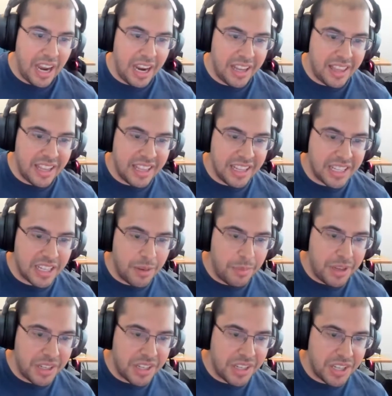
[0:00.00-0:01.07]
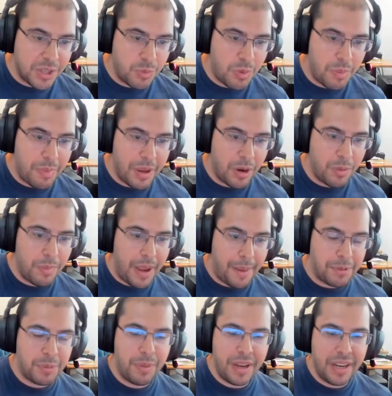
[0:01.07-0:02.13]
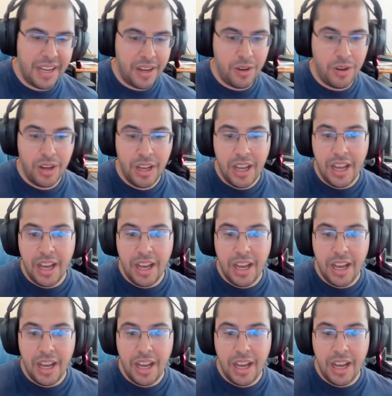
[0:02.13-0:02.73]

I think that some instances would be better mapped by now.